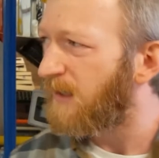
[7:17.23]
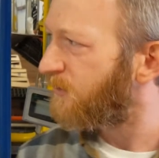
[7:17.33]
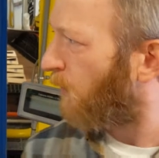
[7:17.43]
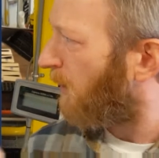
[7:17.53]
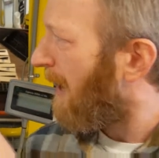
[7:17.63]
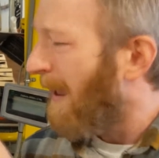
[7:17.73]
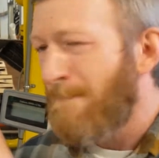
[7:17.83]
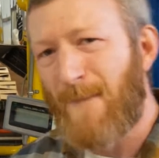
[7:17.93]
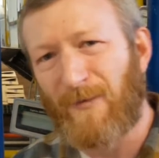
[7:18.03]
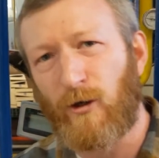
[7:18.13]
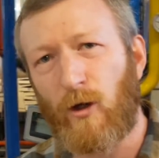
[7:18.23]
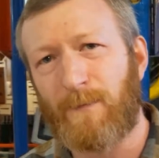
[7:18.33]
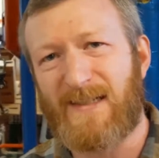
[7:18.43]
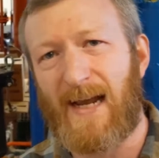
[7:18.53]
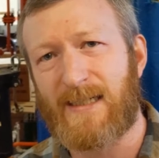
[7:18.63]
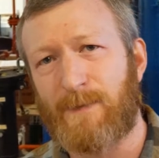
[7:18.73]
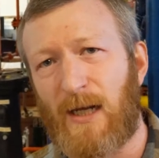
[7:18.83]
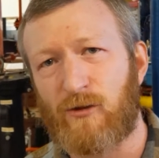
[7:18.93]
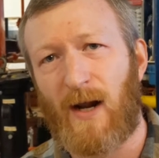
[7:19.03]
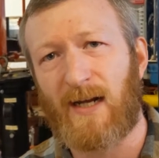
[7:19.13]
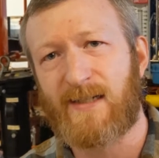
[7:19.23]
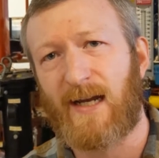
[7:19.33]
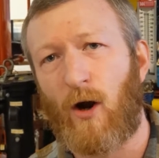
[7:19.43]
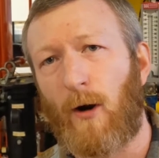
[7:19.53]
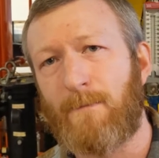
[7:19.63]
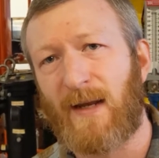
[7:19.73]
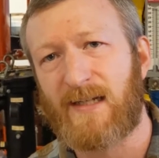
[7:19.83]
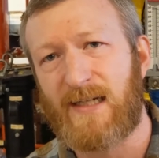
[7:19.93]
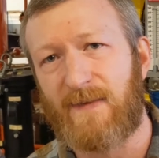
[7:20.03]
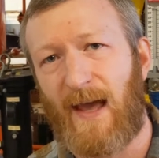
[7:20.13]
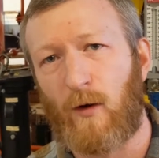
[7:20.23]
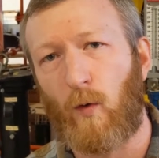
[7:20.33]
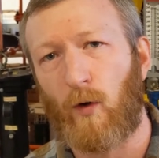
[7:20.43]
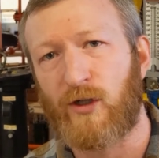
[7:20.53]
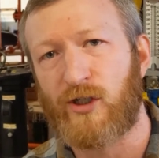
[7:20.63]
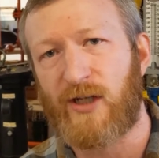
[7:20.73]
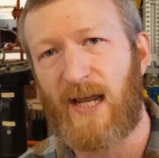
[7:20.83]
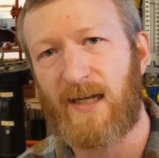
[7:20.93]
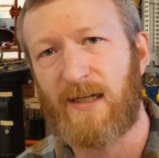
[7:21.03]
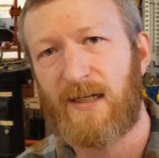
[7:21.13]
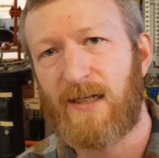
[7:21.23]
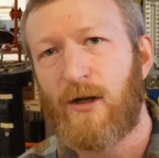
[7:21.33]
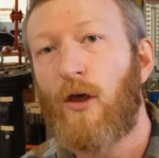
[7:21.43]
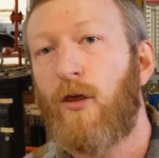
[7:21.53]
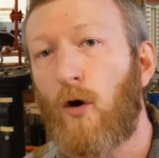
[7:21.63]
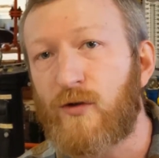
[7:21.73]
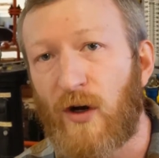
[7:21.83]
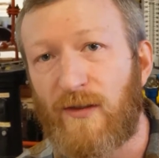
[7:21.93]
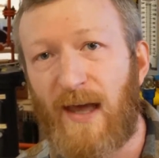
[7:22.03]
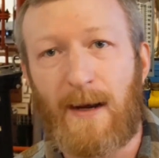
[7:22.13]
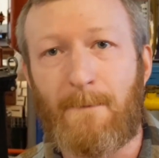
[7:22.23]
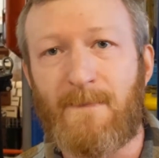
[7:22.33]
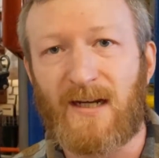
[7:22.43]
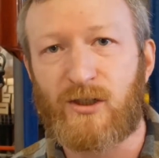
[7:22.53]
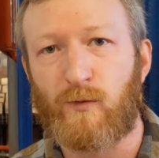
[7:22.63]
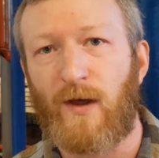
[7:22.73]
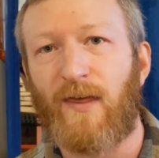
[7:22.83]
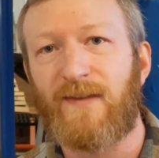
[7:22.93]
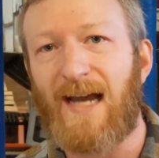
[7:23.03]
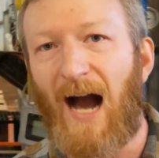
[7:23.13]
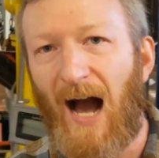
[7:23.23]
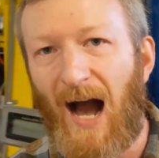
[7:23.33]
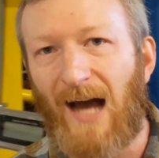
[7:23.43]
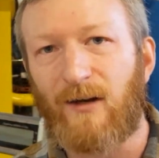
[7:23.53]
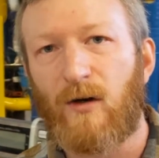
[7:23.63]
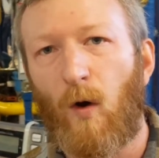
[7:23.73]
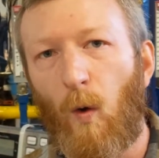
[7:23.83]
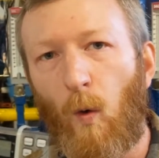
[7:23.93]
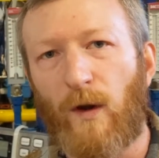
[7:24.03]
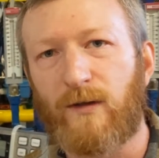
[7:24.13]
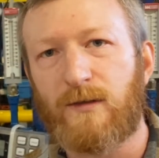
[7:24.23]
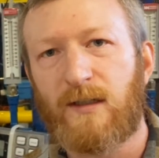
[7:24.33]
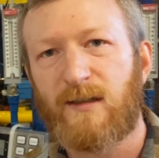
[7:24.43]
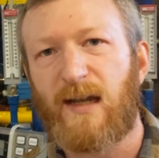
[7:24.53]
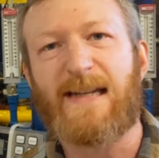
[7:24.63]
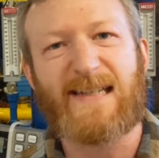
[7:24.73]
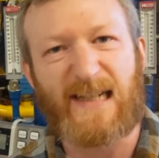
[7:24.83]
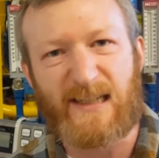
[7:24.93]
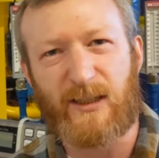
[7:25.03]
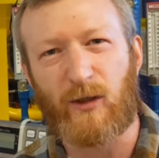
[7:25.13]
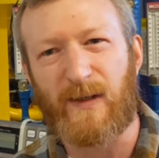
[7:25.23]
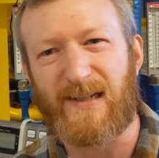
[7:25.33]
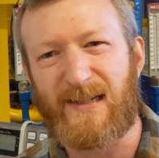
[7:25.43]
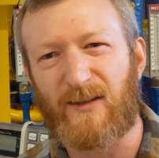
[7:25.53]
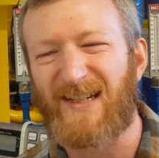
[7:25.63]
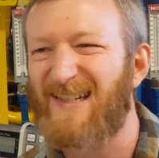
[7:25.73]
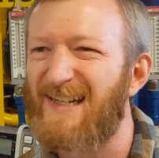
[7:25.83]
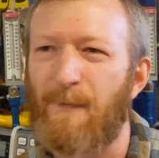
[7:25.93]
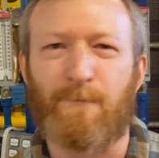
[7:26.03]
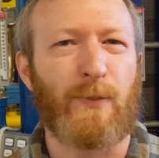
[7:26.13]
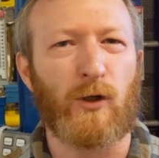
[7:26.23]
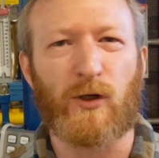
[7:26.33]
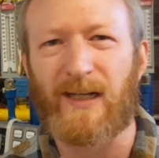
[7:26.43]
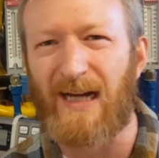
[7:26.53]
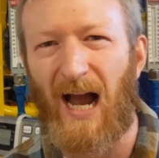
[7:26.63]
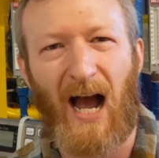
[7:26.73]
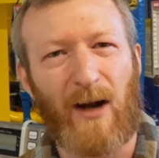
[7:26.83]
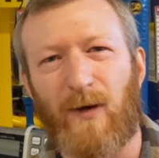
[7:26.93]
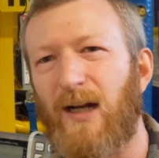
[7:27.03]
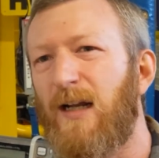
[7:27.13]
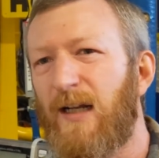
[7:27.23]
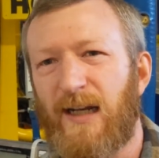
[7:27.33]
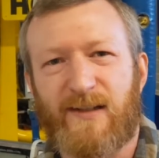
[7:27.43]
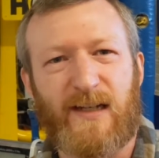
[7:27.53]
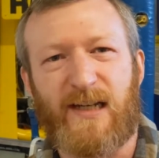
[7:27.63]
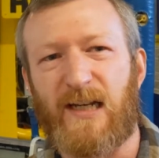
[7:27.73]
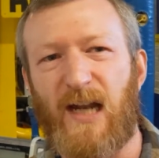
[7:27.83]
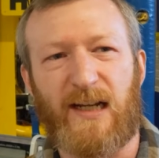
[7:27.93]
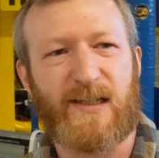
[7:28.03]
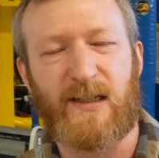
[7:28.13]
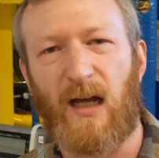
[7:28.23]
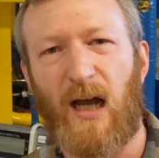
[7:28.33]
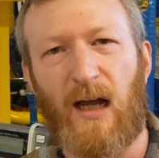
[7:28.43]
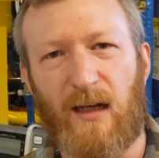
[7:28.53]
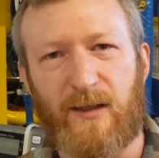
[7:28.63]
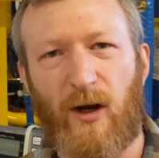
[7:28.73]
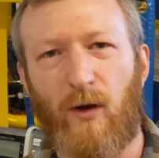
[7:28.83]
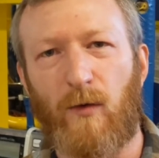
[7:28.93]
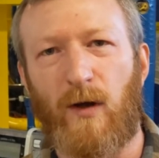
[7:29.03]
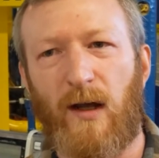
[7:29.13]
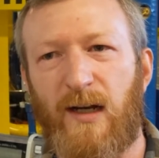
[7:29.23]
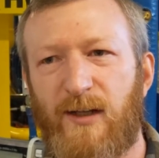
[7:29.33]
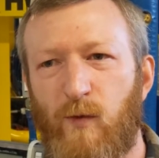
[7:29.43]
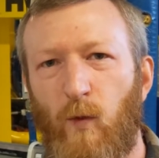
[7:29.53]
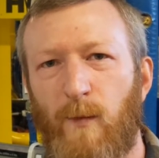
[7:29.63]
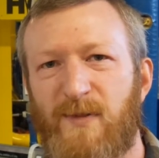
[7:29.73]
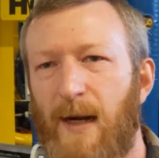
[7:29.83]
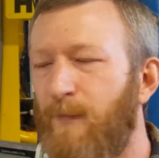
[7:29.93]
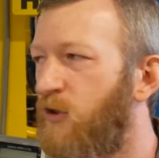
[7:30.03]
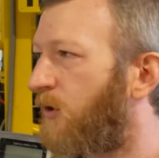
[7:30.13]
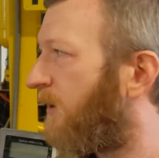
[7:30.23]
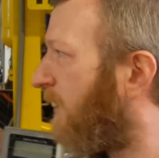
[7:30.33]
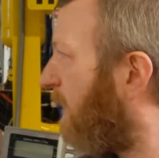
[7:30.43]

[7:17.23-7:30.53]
So our methanol and potassium hydroxide are mixed in that orange tank. Those are then mixed with the hot oil at 60 degrees Celsius. It's not burning hot, right? It's a nice, a nice warm temperature.